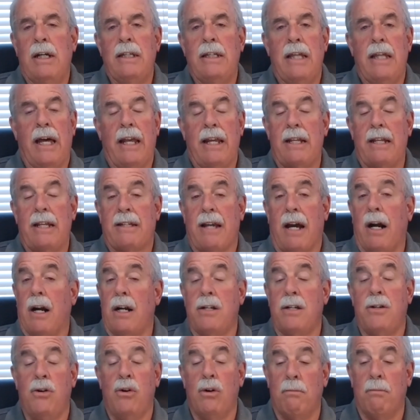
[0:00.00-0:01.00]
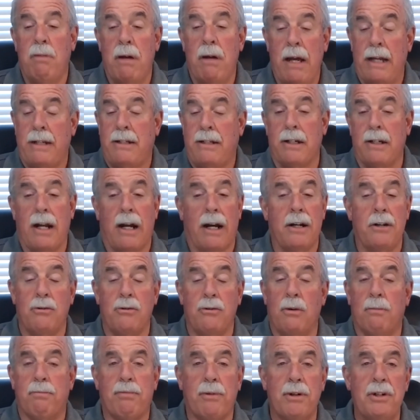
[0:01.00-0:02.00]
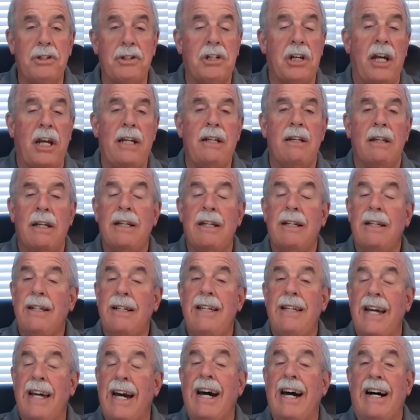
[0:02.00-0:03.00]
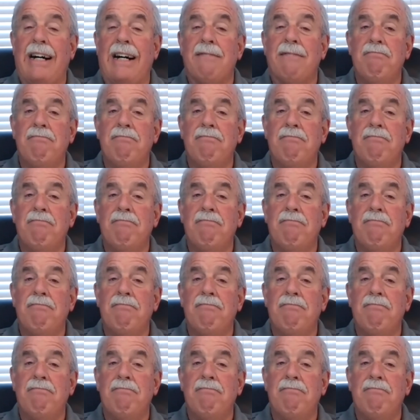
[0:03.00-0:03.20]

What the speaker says: that it's hard to imagine, hard to appreciate? Yeah.